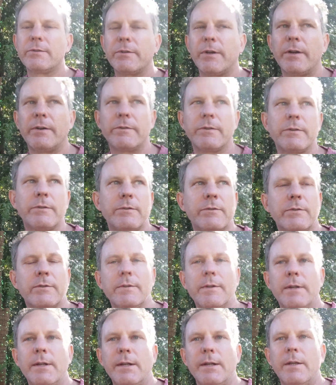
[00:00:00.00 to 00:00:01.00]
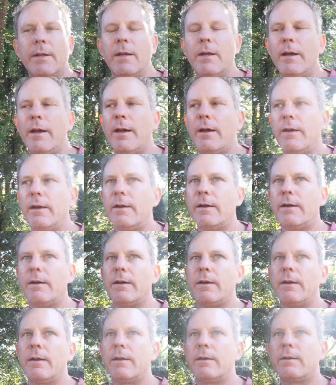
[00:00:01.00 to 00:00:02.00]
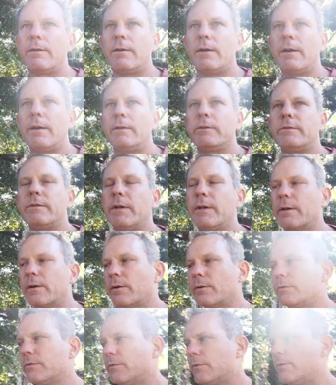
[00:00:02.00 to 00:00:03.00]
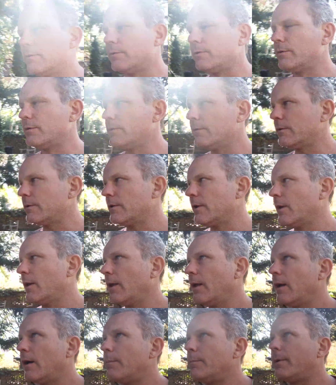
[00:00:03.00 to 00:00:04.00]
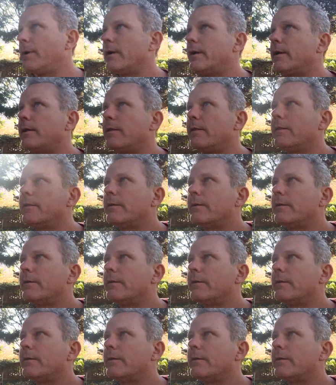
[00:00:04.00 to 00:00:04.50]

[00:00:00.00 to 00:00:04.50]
sizes and heights that it grows to. But